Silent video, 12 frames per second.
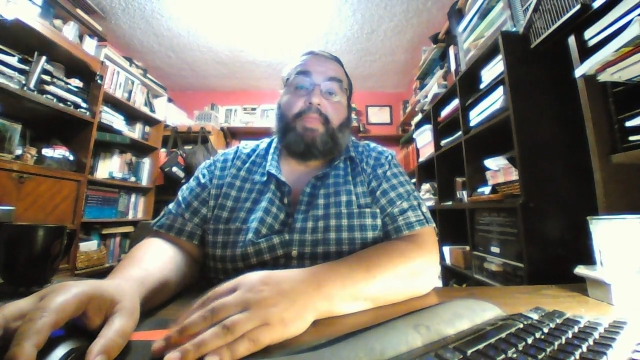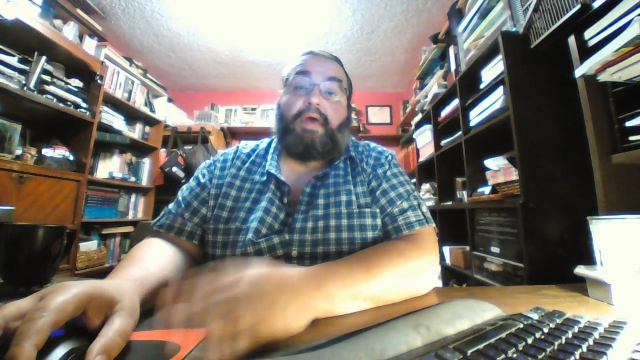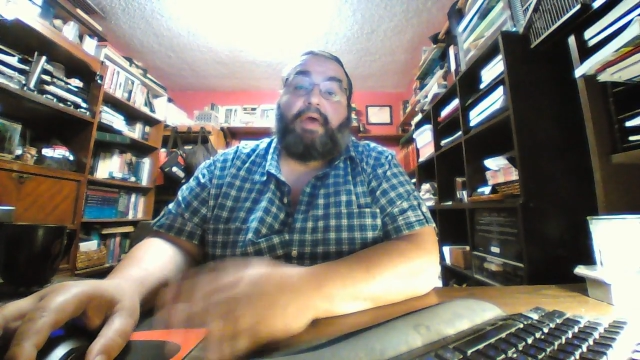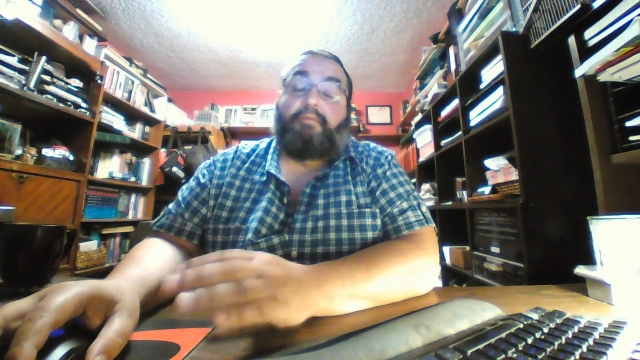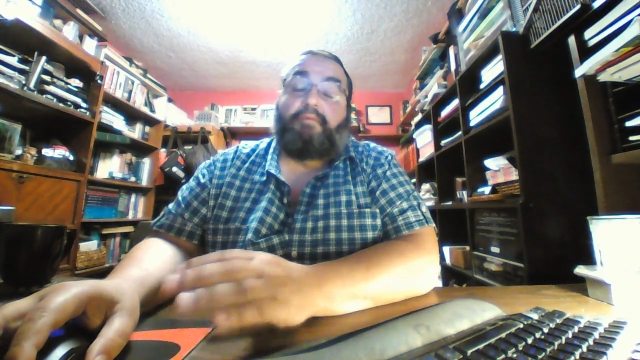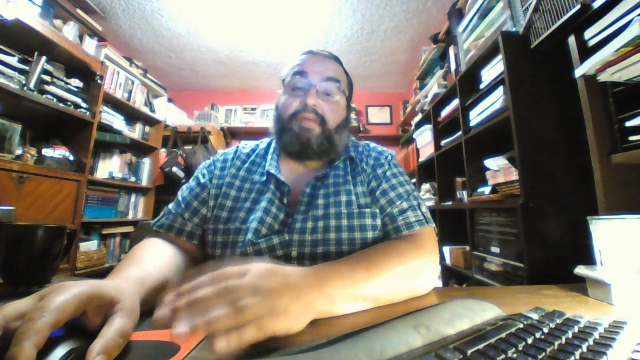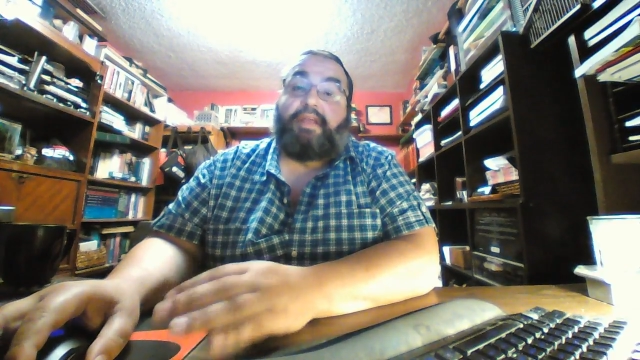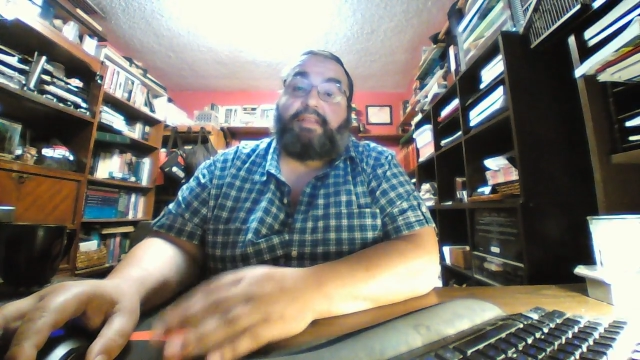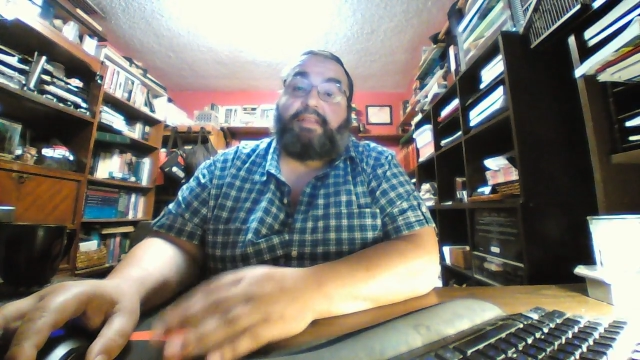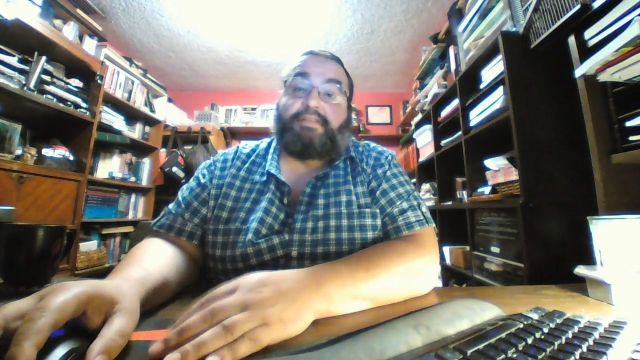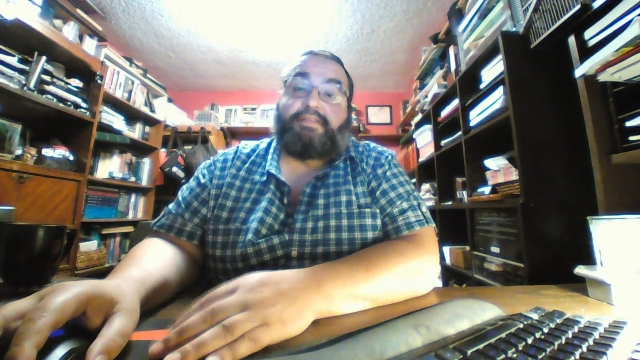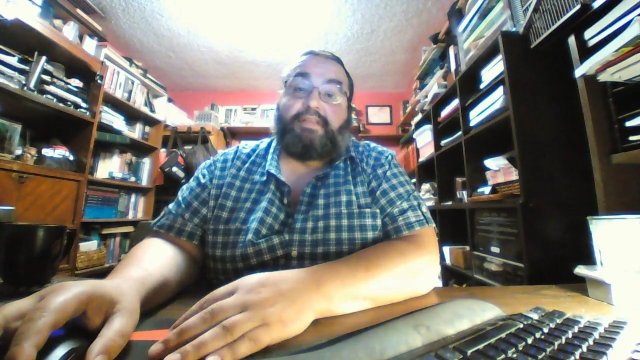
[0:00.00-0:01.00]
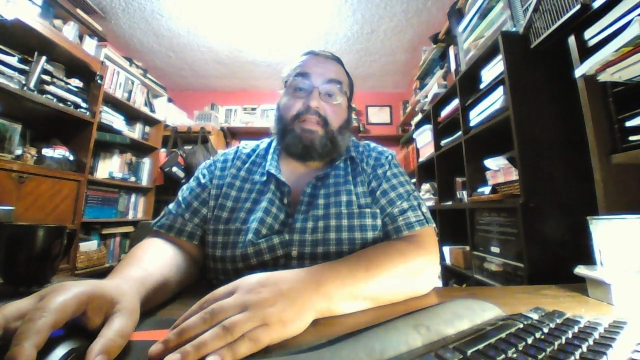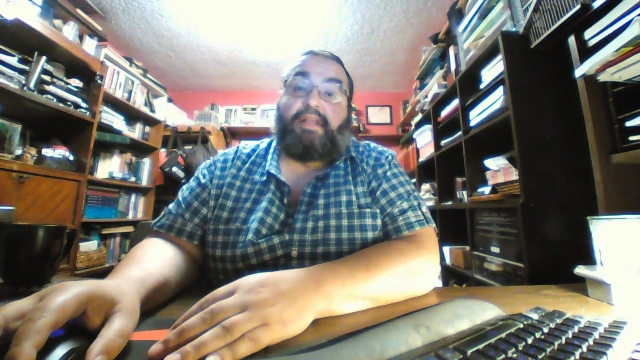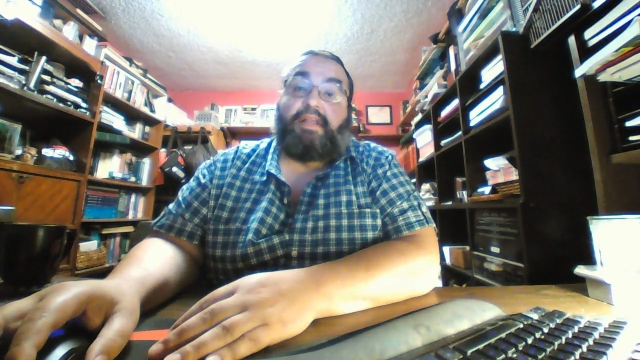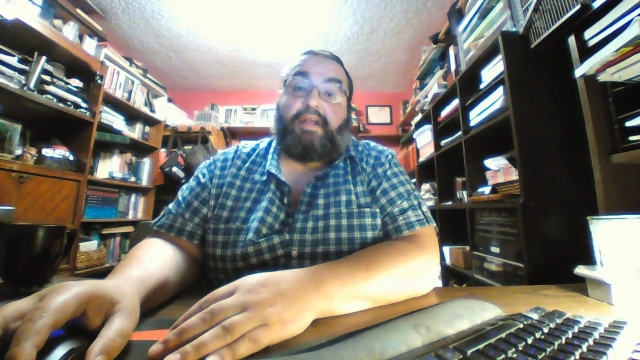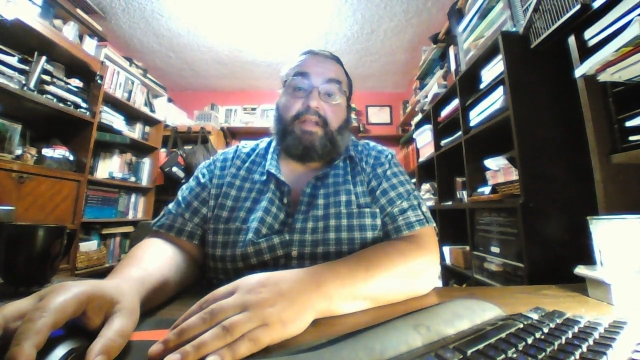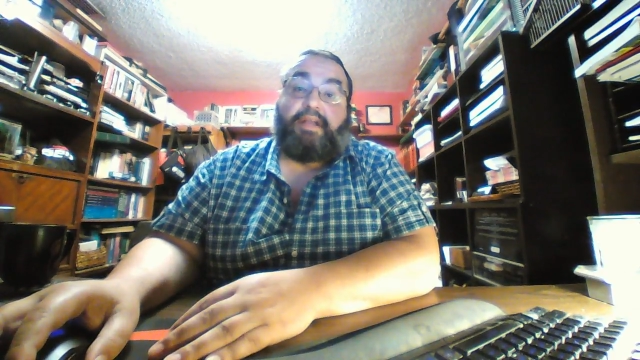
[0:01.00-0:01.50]
I'm very interested in
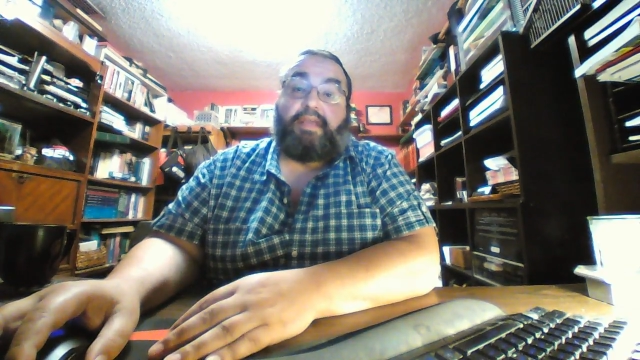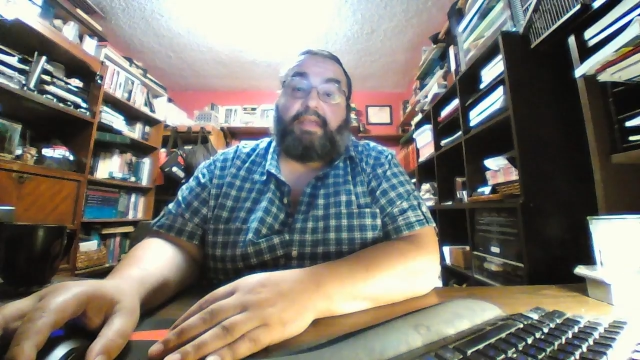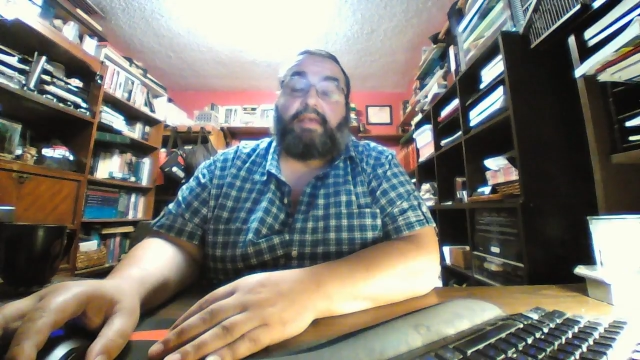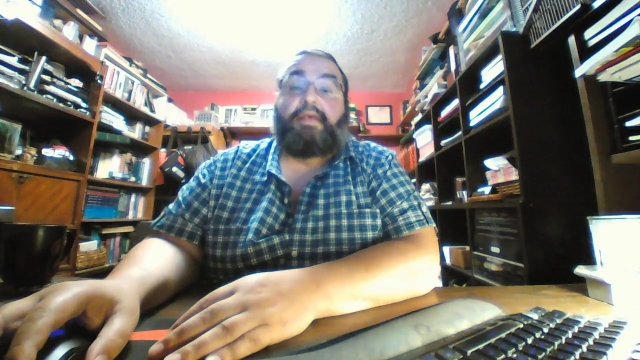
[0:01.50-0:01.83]
learning